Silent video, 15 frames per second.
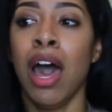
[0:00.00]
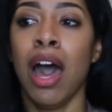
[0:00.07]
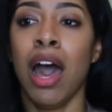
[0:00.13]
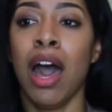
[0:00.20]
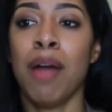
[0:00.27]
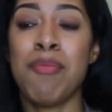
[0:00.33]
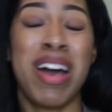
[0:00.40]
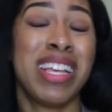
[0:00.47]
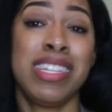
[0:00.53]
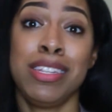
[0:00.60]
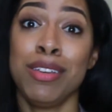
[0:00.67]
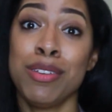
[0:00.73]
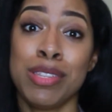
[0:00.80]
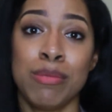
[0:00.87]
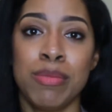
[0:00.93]
um, I
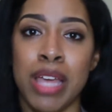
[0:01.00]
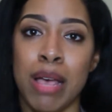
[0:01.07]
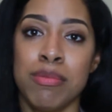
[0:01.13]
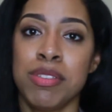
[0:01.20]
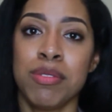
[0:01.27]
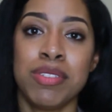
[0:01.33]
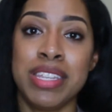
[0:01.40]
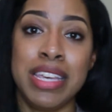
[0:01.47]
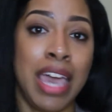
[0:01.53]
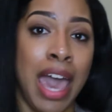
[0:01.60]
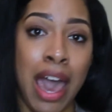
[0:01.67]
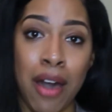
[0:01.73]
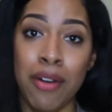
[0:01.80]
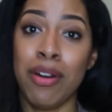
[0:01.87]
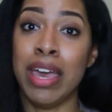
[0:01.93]
still sometimes don't see
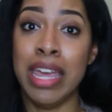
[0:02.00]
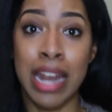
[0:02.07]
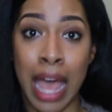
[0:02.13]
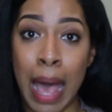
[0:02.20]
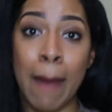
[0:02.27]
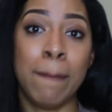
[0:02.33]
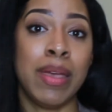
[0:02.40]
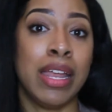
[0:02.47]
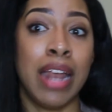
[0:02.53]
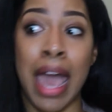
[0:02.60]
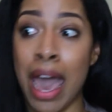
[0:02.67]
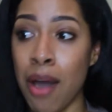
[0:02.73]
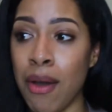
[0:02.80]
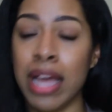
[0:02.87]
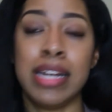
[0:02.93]
how it happened,
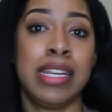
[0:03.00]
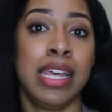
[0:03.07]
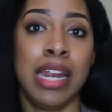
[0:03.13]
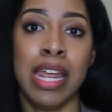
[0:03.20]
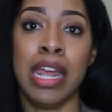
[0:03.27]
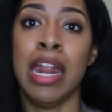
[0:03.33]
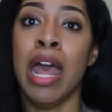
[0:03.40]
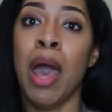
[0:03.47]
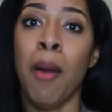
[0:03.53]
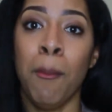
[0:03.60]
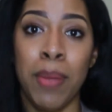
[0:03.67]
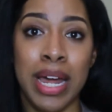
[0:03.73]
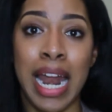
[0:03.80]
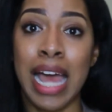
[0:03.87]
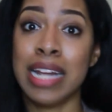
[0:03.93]
how I did it,
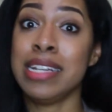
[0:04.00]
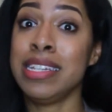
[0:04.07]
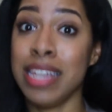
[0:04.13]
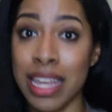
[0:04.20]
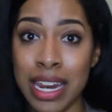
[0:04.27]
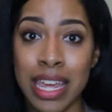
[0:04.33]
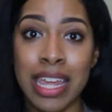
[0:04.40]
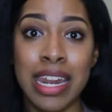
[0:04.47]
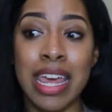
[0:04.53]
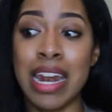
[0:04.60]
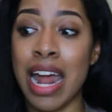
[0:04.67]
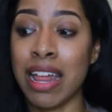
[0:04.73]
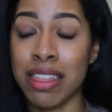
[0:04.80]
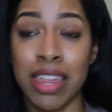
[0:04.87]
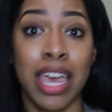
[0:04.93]
but I did it
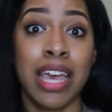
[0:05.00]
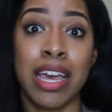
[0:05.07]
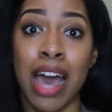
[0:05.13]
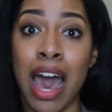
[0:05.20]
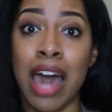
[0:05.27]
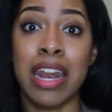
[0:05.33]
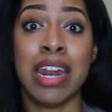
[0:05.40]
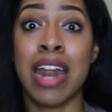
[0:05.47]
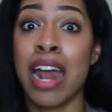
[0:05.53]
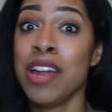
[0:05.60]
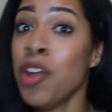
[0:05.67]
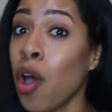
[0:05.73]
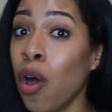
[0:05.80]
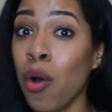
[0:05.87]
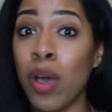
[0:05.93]
and I thank God. And I
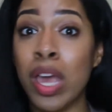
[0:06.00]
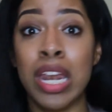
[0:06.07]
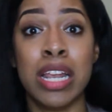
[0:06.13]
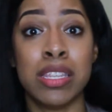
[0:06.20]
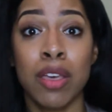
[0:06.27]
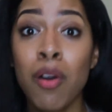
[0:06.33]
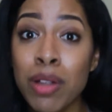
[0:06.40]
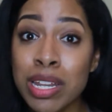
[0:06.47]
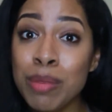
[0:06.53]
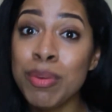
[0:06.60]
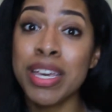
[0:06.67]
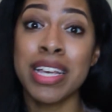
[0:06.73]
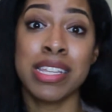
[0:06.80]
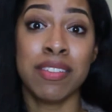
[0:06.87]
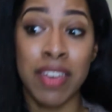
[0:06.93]
know it is only
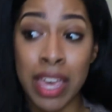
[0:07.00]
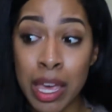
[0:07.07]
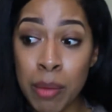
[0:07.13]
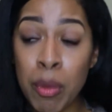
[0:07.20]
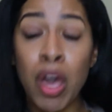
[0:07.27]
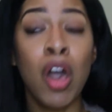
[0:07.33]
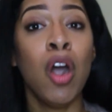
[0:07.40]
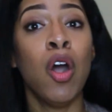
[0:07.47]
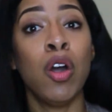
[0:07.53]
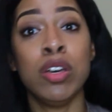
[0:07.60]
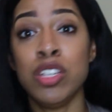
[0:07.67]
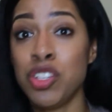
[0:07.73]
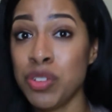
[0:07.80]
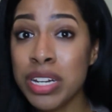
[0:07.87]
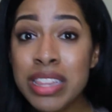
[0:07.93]
because of Him who
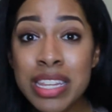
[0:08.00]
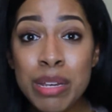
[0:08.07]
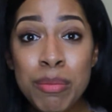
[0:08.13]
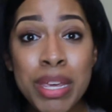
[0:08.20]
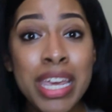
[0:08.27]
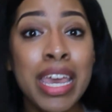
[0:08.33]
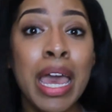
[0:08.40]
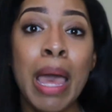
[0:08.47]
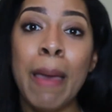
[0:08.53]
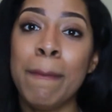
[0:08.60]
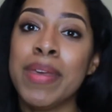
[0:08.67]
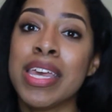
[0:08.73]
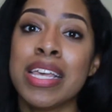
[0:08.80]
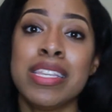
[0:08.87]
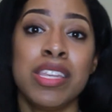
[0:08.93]
strengthened me
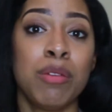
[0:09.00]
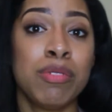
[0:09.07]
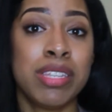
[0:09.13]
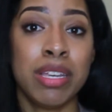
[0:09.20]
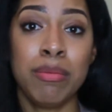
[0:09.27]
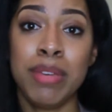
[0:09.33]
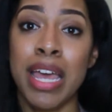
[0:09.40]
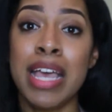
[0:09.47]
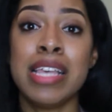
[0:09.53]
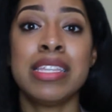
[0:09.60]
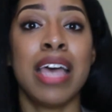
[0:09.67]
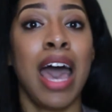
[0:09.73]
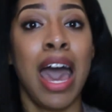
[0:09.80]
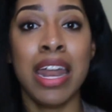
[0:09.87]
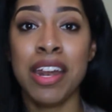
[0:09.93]
because there were some
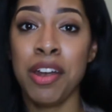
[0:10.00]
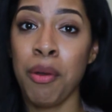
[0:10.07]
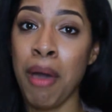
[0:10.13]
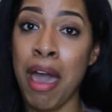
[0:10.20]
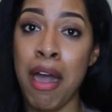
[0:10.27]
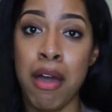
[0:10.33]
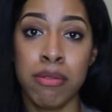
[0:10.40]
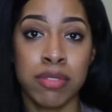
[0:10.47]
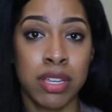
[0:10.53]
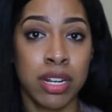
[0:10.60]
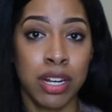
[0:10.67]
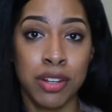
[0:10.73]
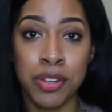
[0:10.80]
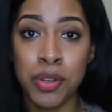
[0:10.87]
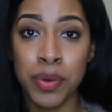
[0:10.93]
days I didn't know how I was
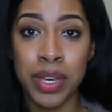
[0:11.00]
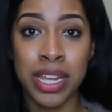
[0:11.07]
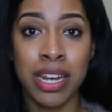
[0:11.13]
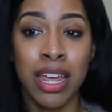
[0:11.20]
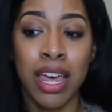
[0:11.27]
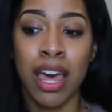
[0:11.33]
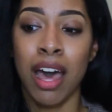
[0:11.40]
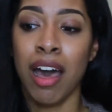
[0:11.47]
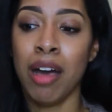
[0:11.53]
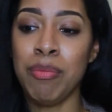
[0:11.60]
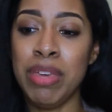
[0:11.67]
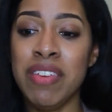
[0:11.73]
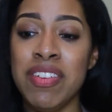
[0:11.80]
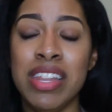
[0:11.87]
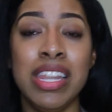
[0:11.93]
going to do it. Um,
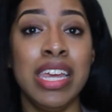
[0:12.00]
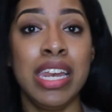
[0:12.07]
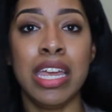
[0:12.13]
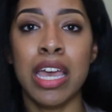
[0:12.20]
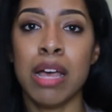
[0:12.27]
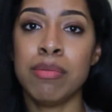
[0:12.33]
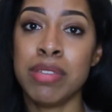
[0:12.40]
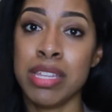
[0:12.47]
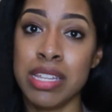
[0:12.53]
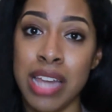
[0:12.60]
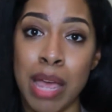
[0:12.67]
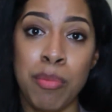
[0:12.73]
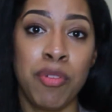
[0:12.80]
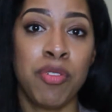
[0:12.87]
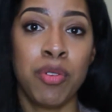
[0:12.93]
even leading up to the
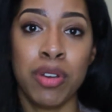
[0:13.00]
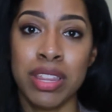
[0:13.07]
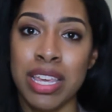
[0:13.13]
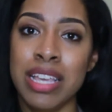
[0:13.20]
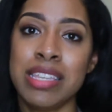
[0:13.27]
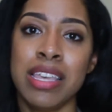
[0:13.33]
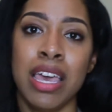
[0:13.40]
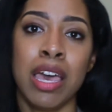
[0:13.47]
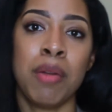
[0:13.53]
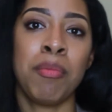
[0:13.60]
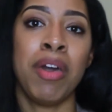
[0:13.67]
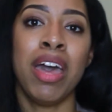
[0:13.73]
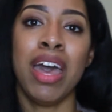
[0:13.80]
night before the exam,